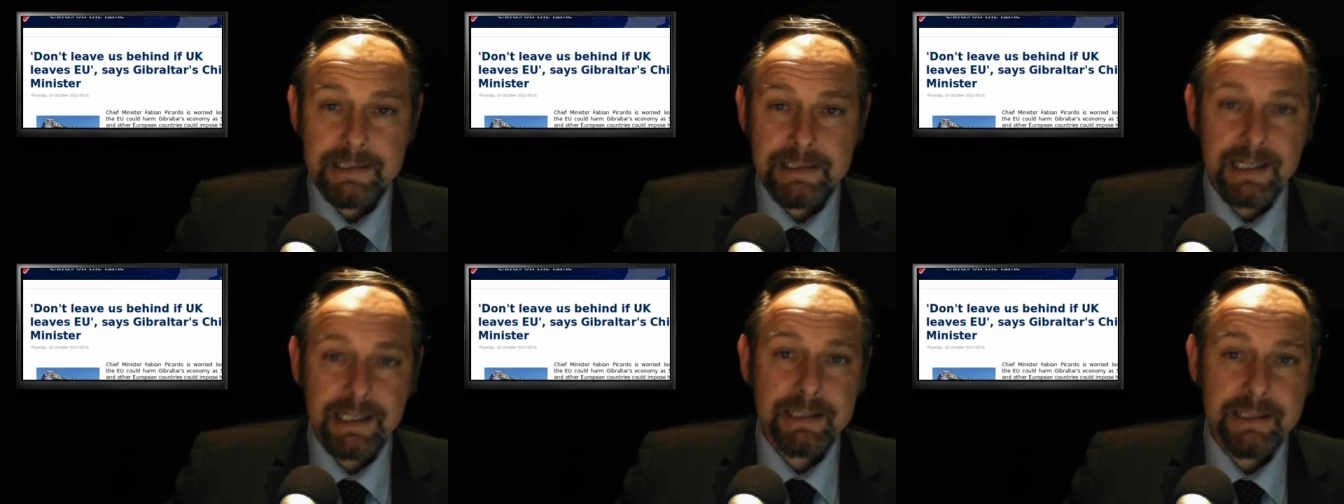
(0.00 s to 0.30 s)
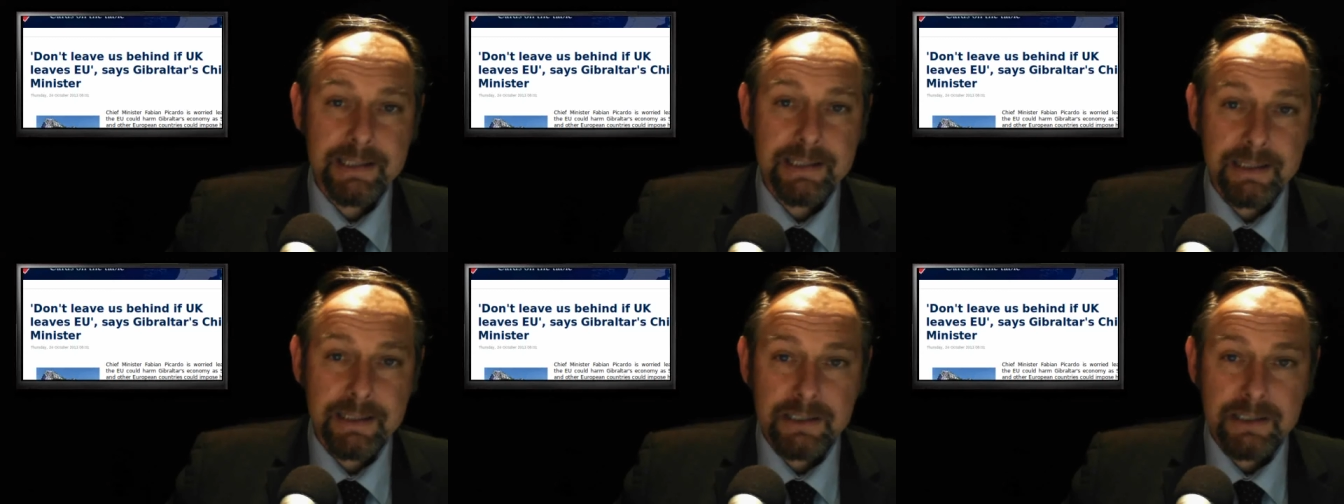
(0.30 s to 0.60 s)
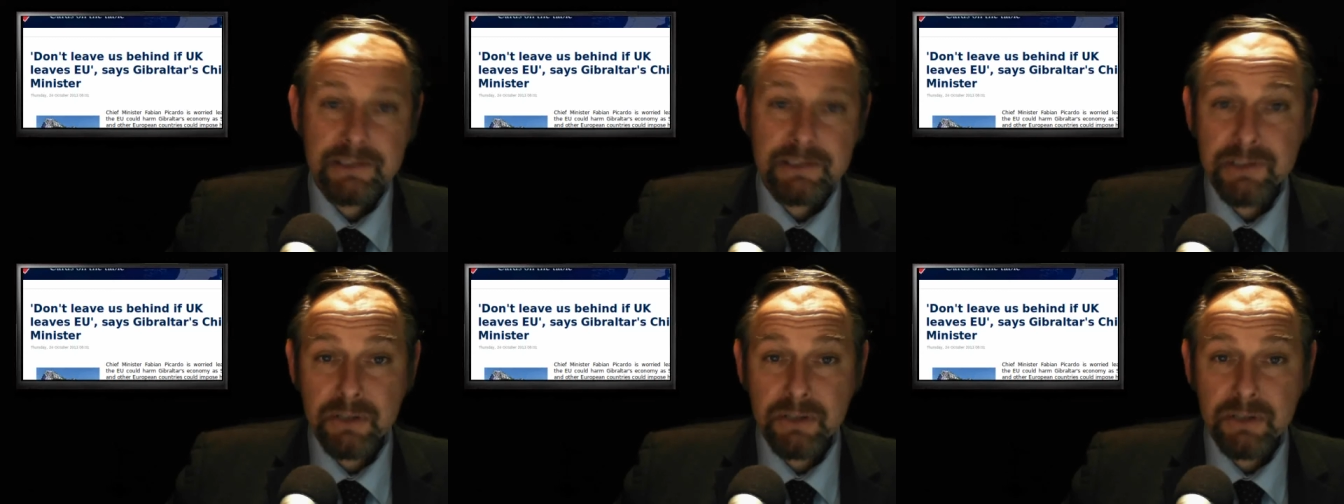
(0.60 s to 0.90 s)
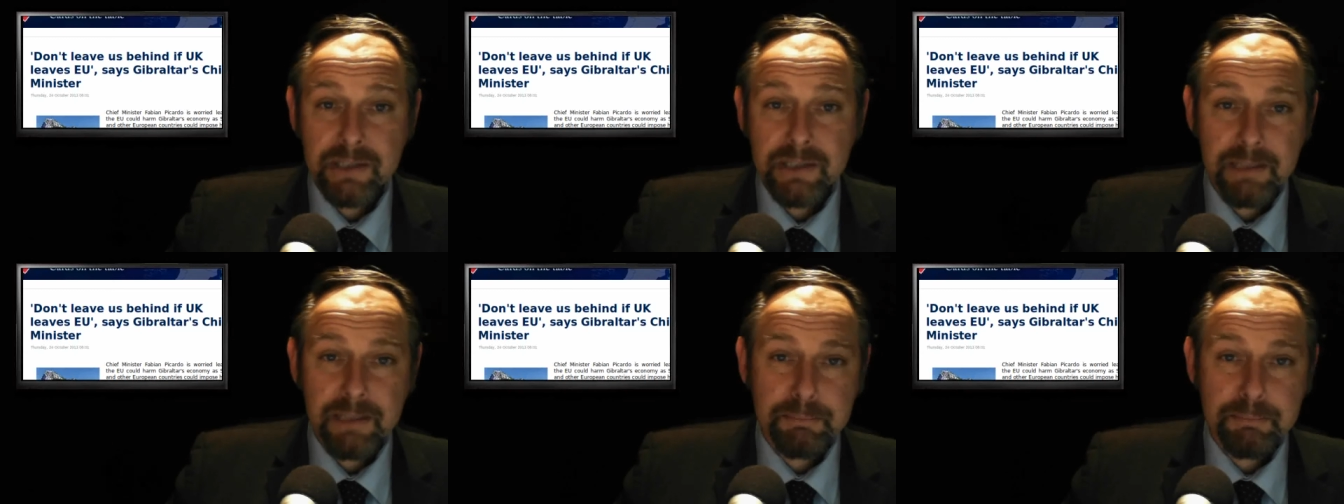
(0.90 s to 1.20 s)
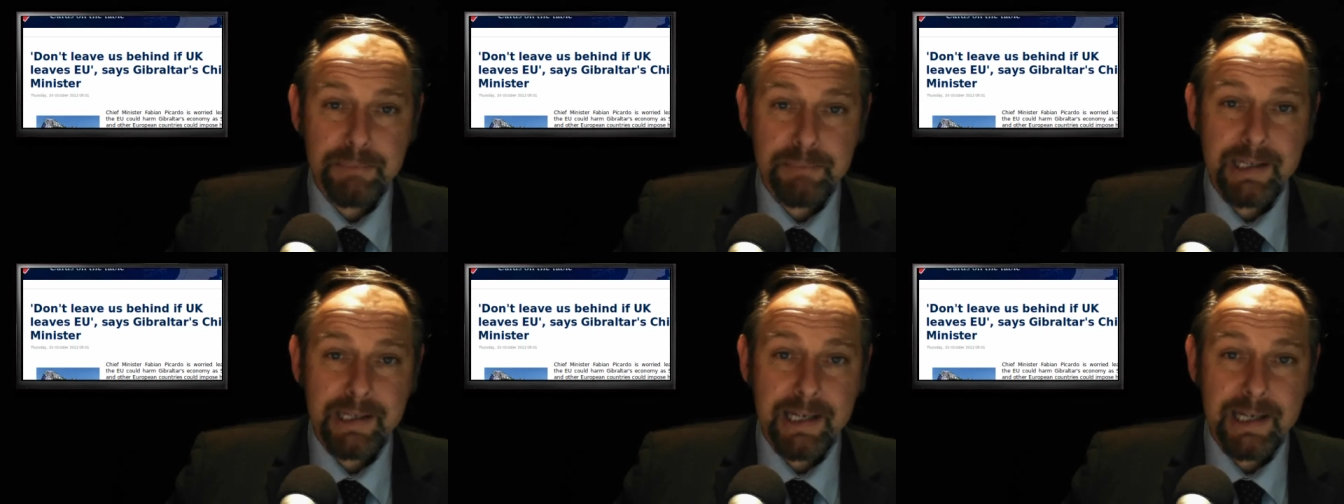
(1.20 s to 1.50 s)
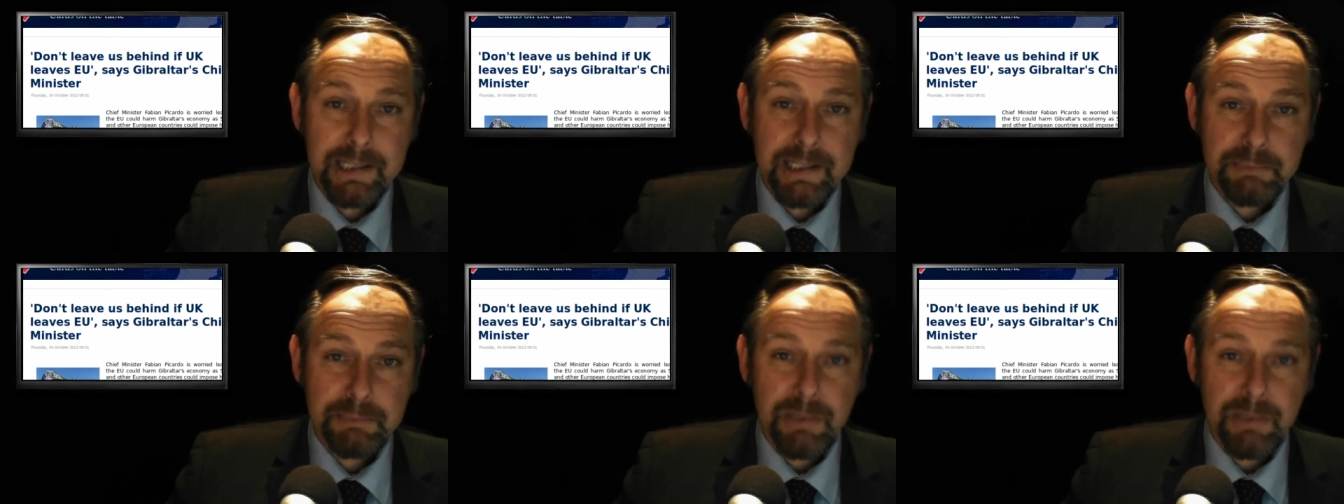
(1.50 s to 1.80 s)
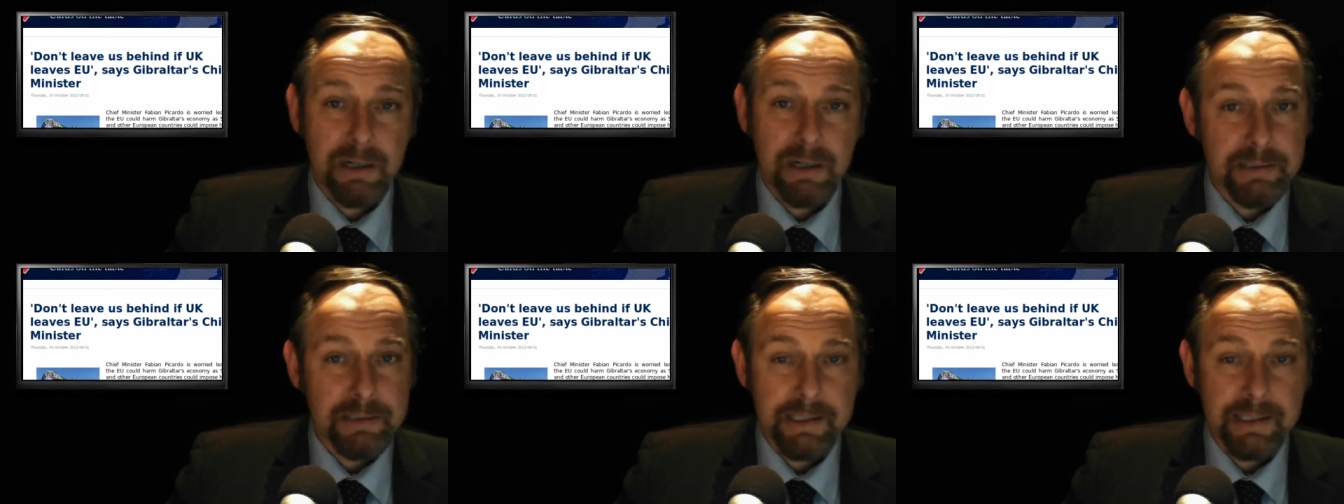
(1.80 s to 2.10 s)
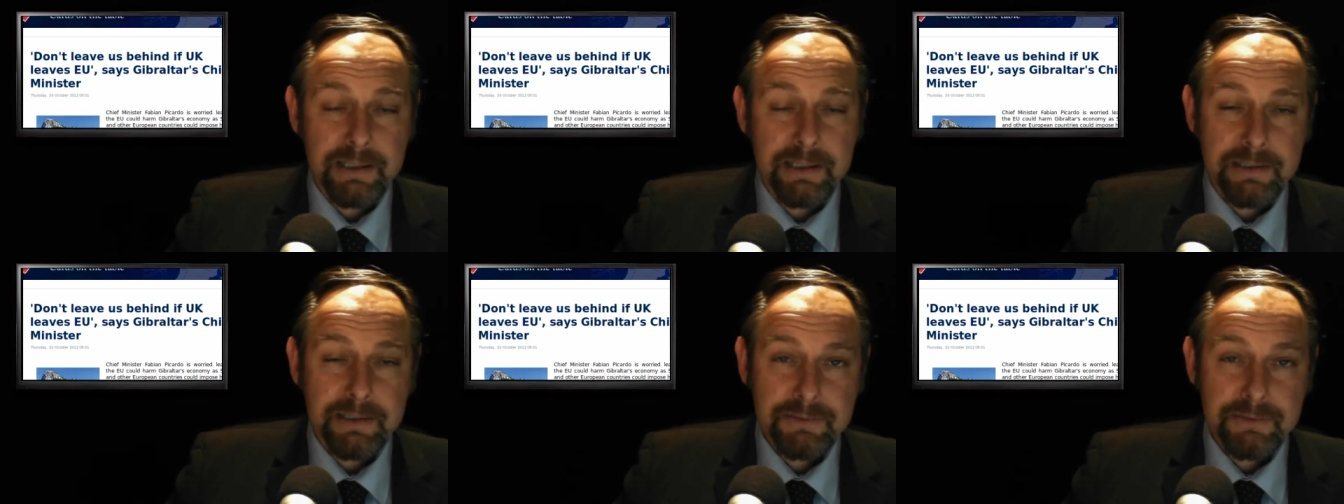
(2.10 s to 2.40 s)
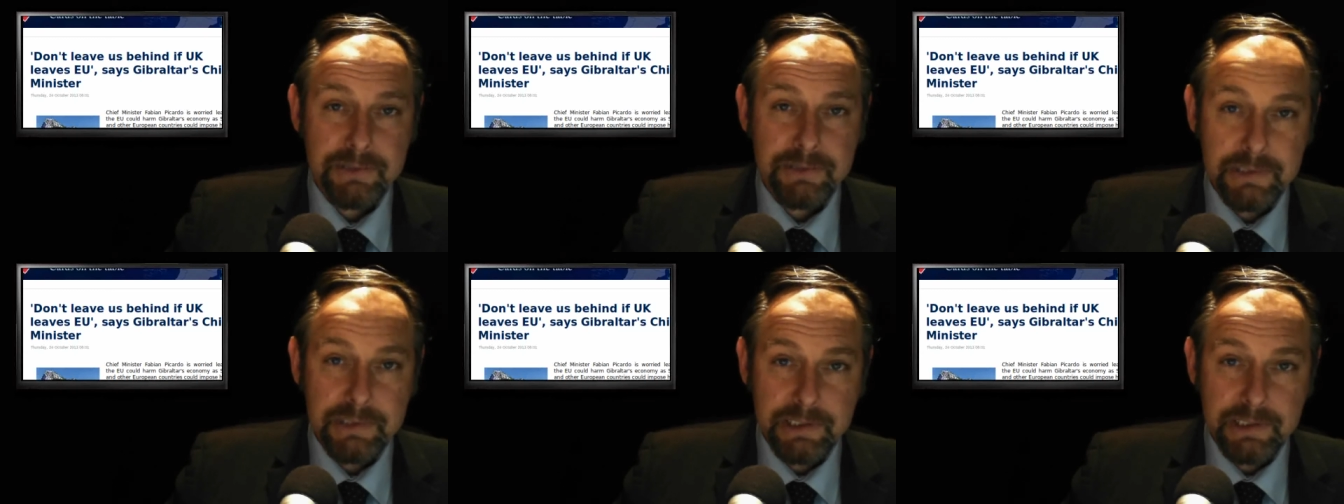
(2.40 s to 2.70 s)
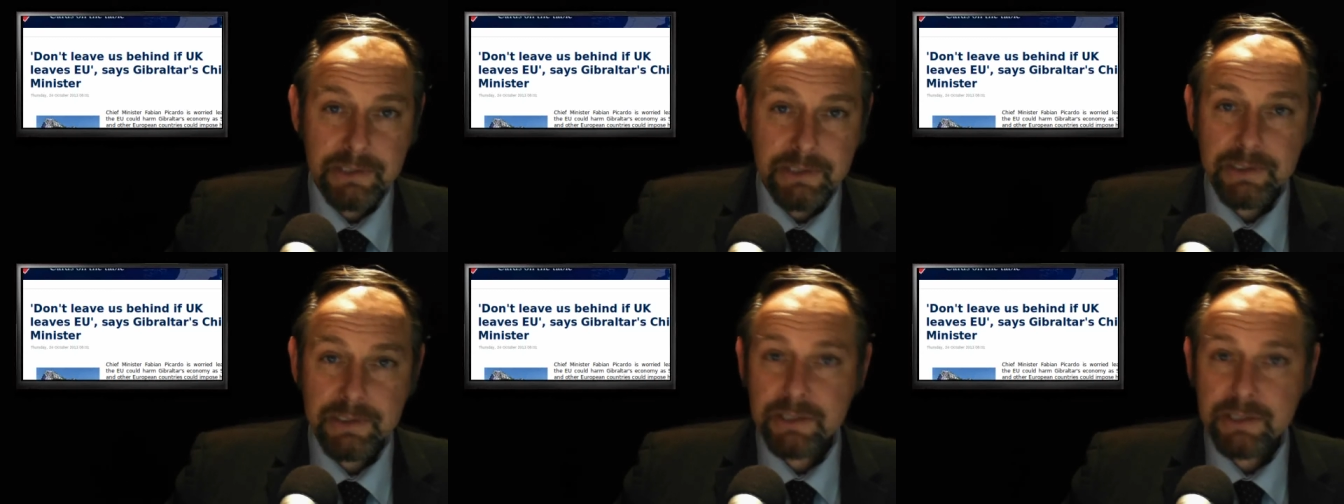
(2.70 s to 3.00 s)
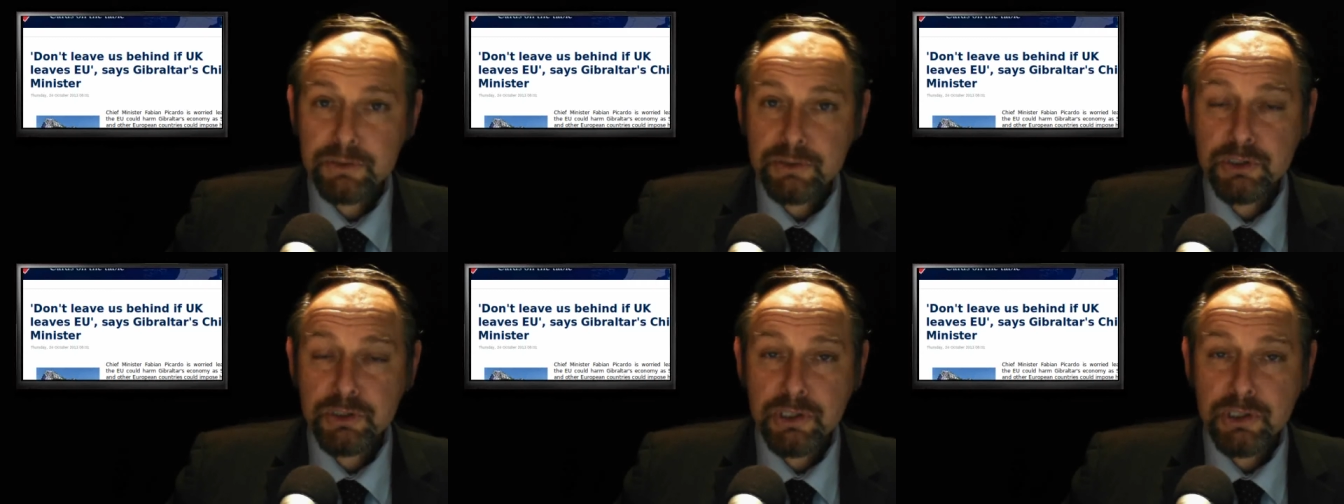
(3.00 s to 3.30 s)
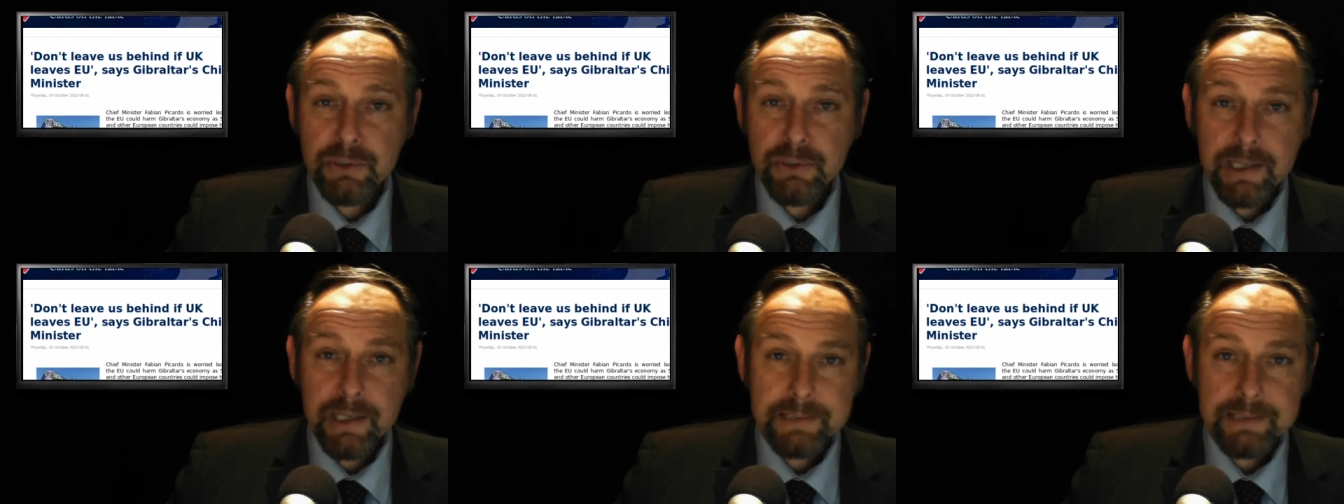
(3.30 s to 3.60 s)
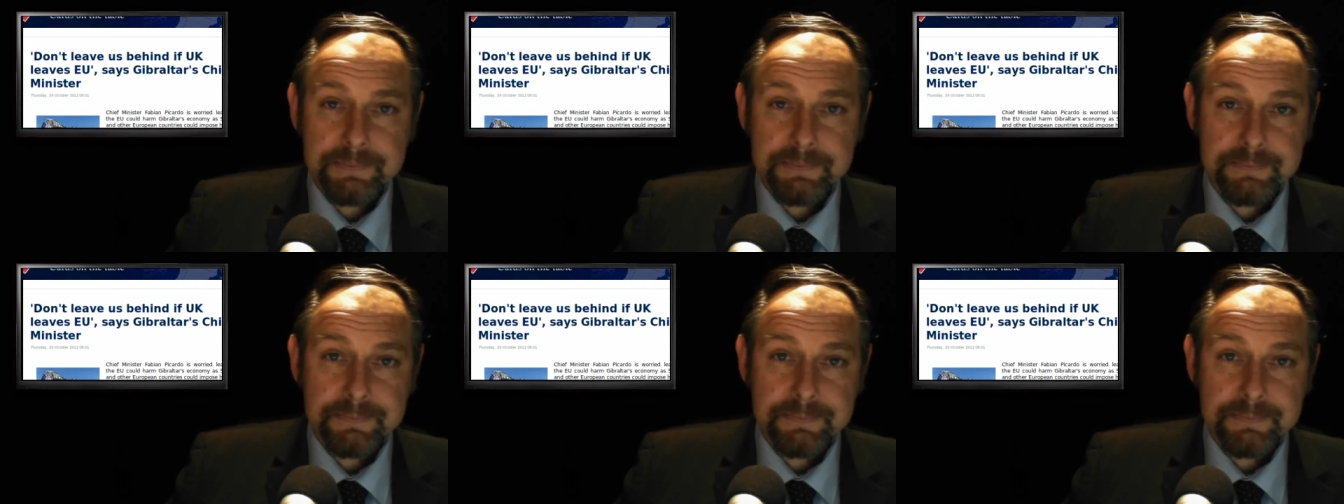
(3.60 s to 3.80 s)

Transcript: That's the Noddy and Big Ears party, for all the good it'll do you.